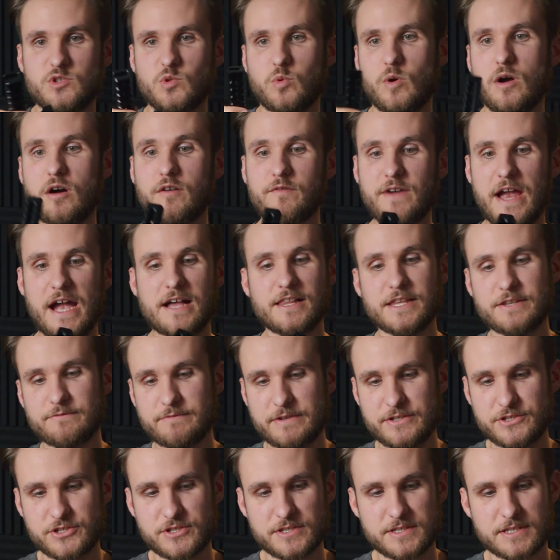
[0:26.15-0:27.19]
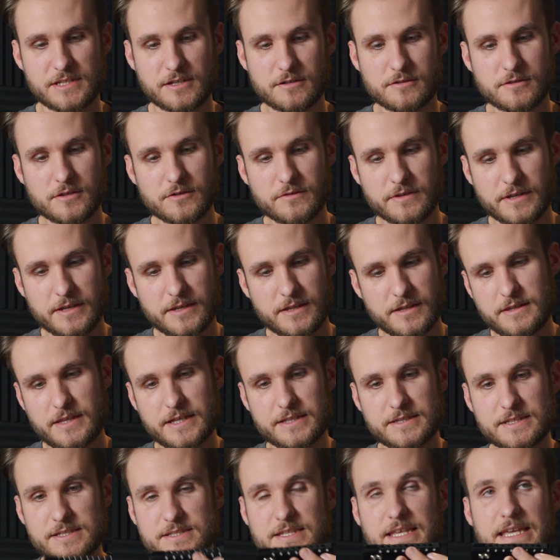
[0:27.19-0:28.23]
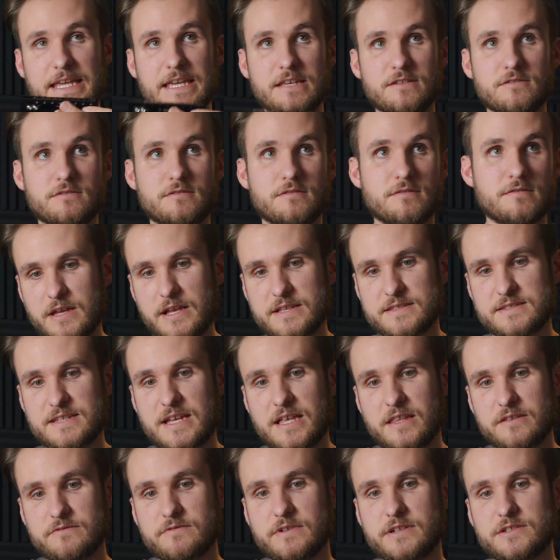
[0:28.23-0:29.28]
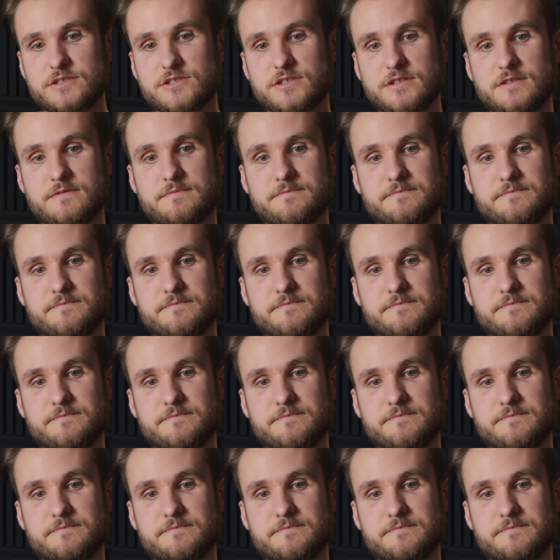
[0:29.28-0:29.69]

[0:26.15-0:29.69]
12 Allen wrenches included. Like this handle has an Allen wrench.